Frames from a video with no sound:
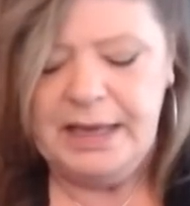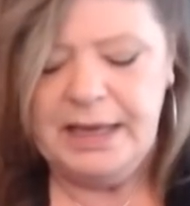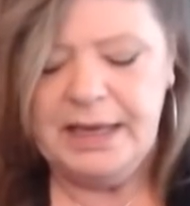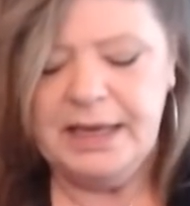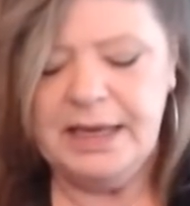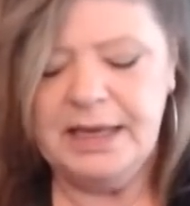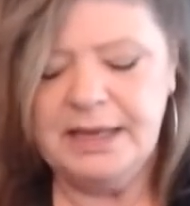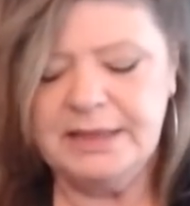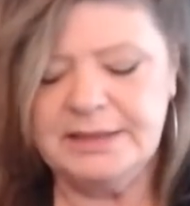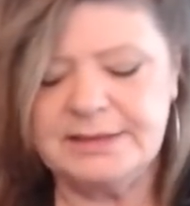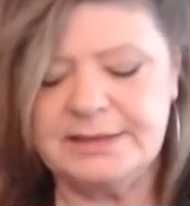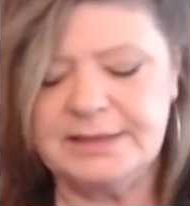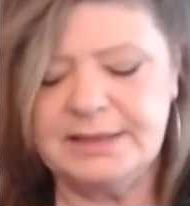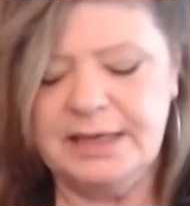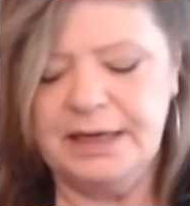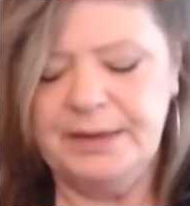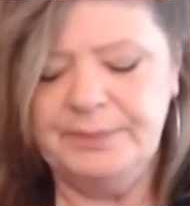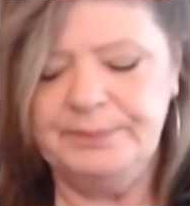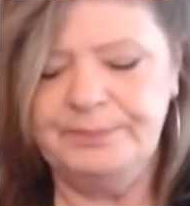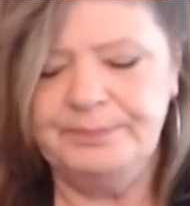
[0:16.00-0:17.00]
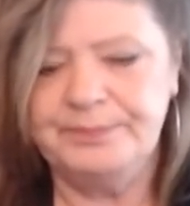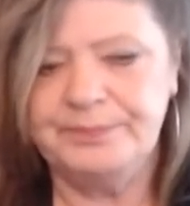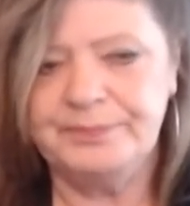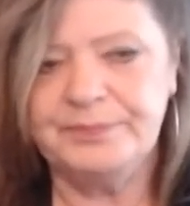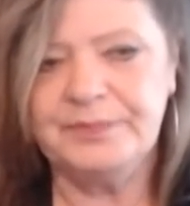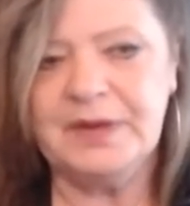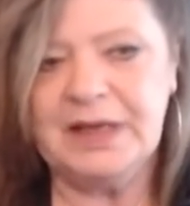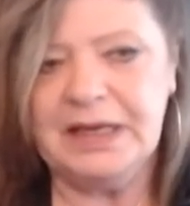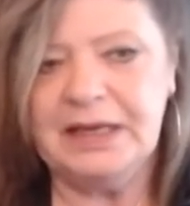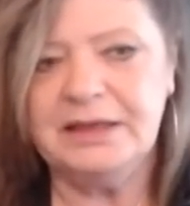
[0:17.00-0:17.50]
It's, um,
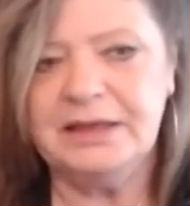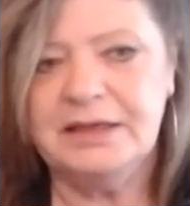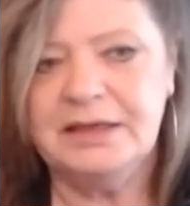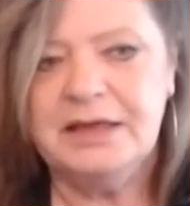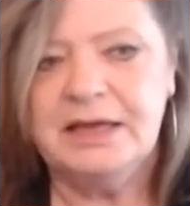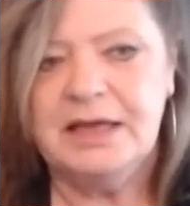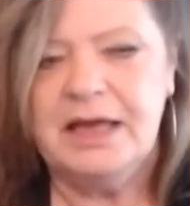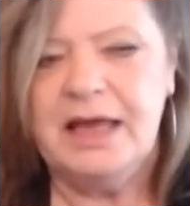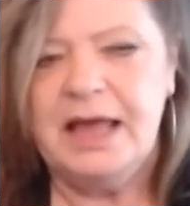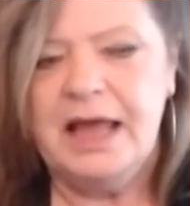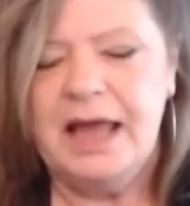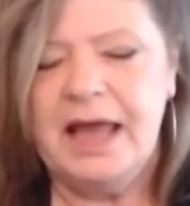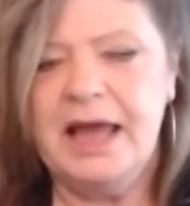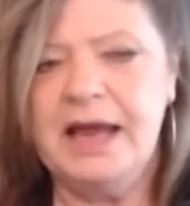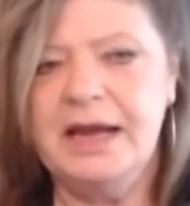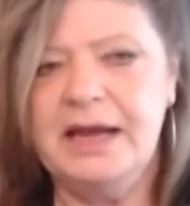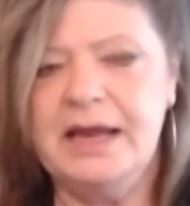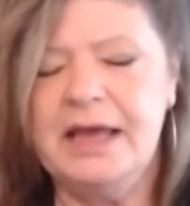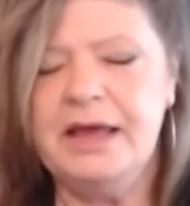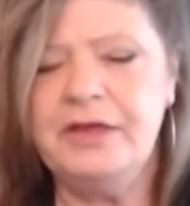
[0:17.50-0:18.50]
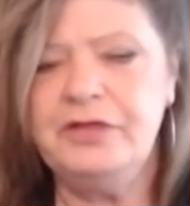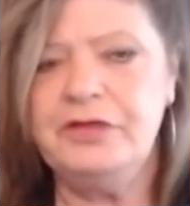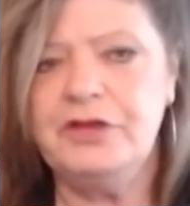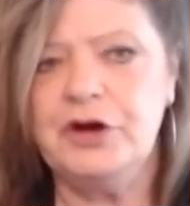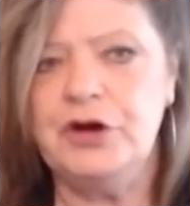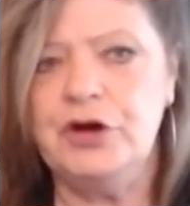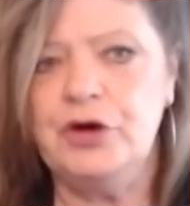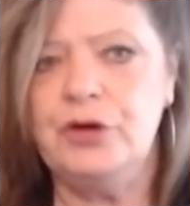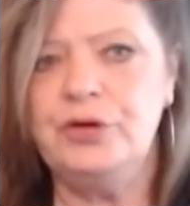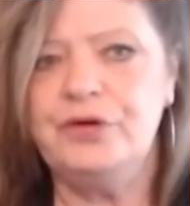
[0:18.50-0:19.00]
and hit the
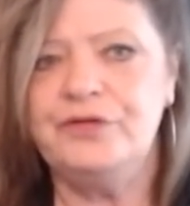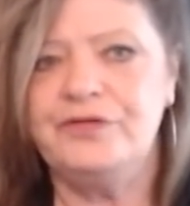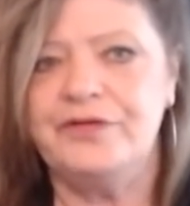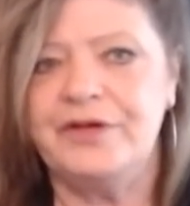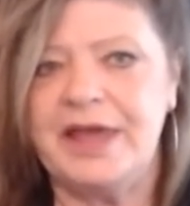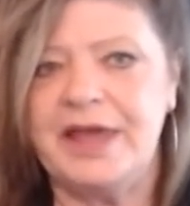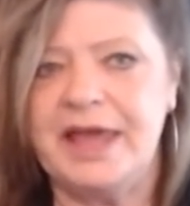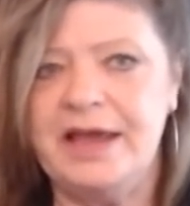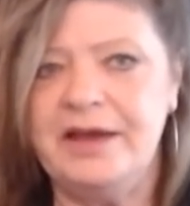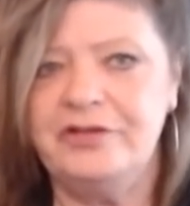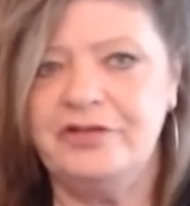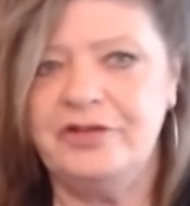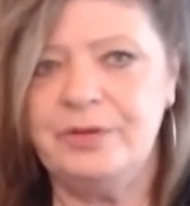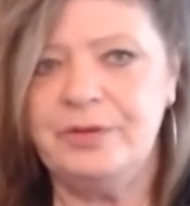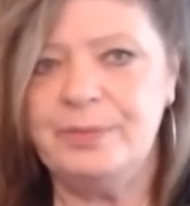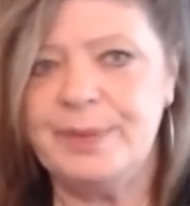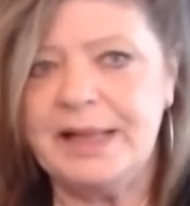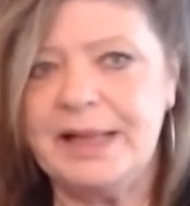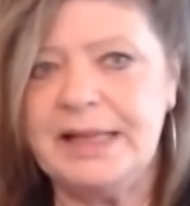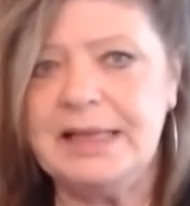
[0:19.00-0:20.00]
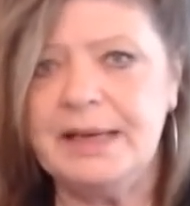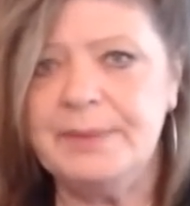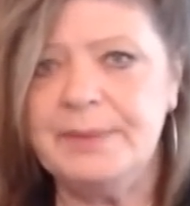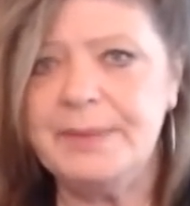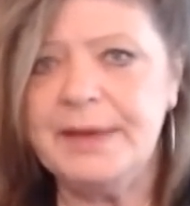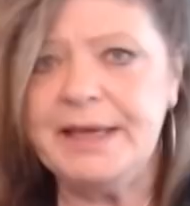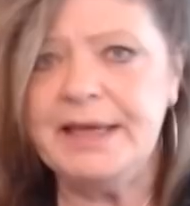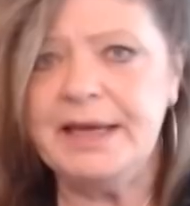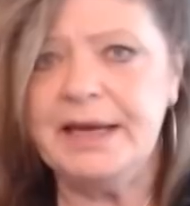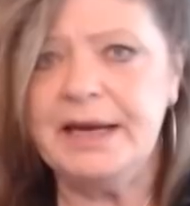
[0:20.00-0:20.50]
notification bell. I've
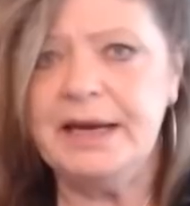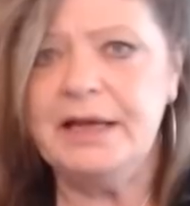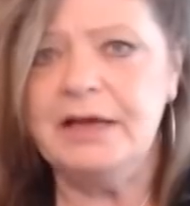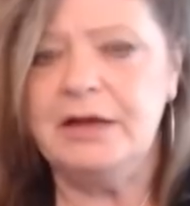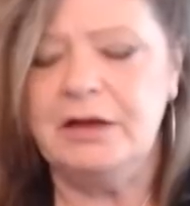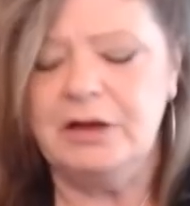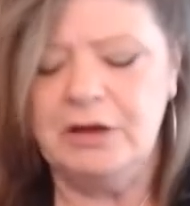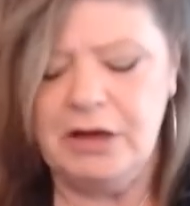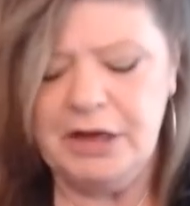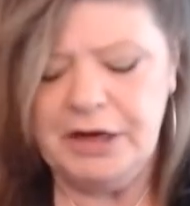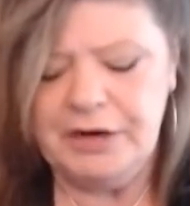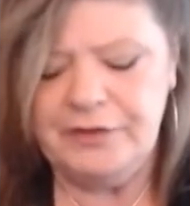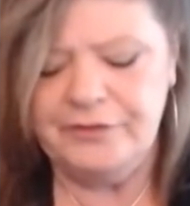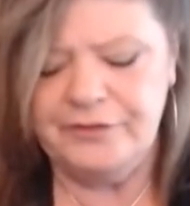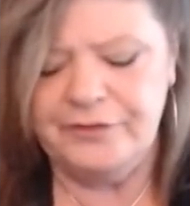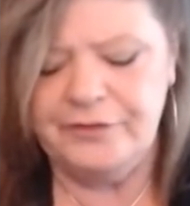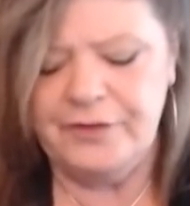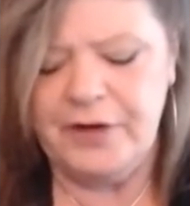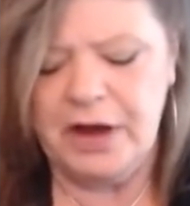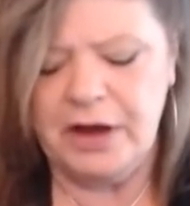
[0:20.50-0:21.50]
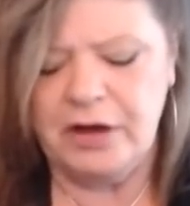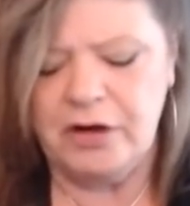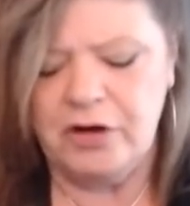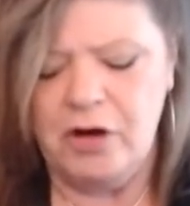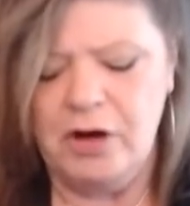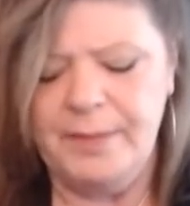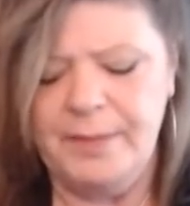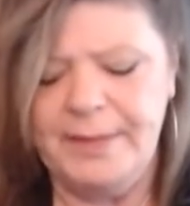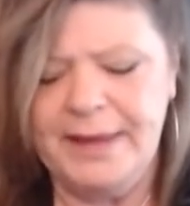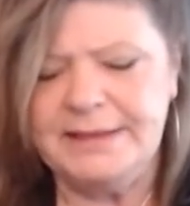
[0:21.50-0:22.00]
been getting a lot of uh,
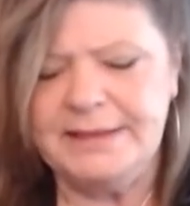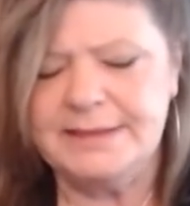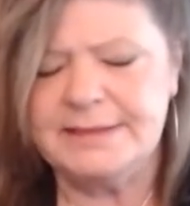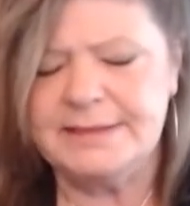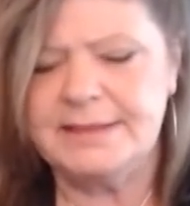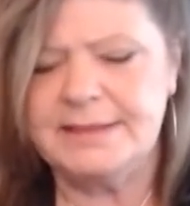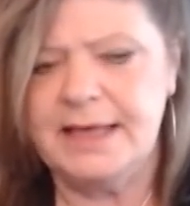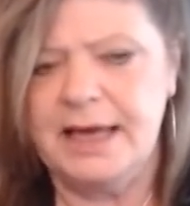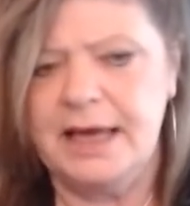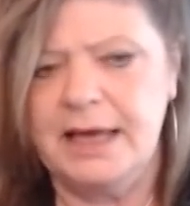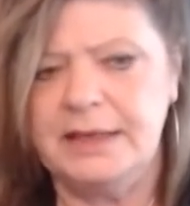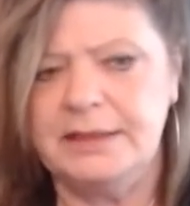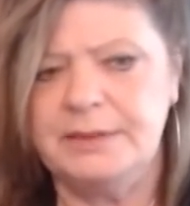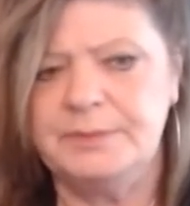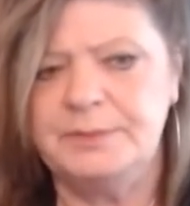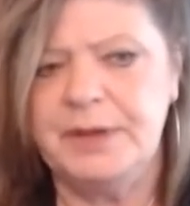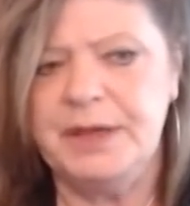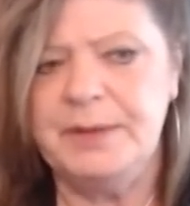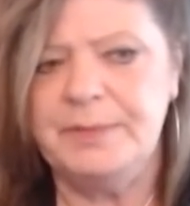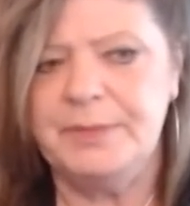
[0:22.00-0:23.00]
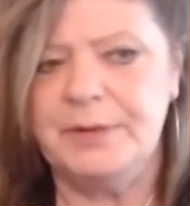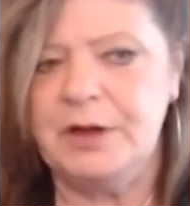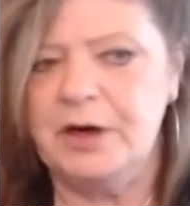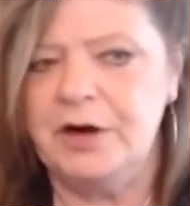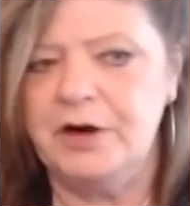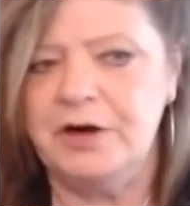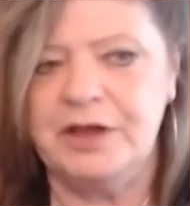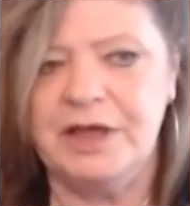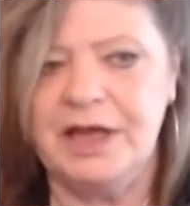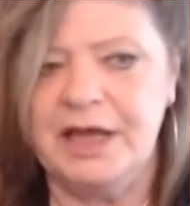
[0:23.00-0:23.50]
comments that people
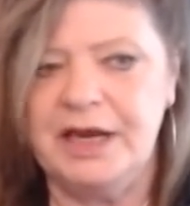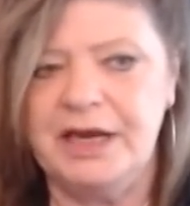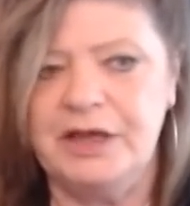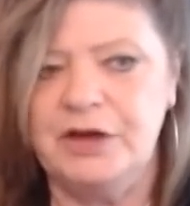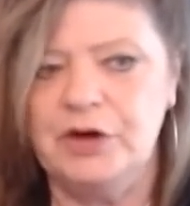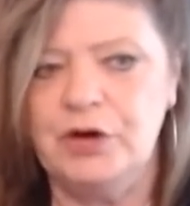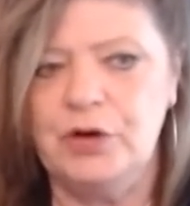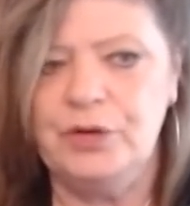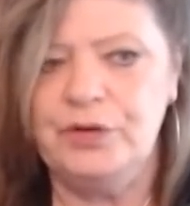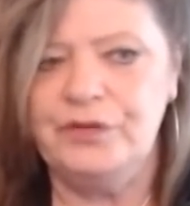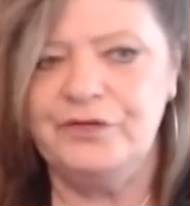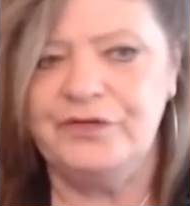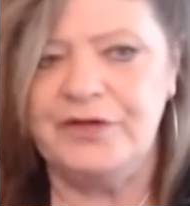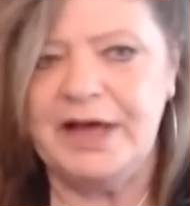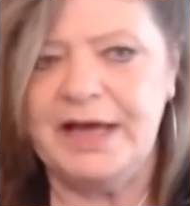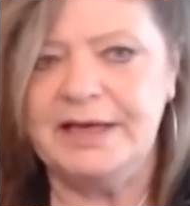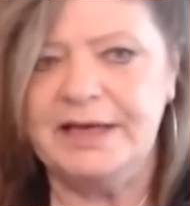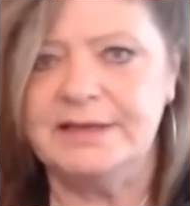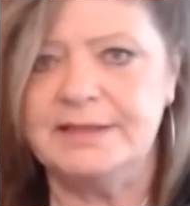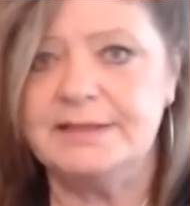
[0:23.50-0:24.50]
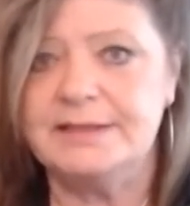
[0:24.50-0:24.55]
aren't getting notified.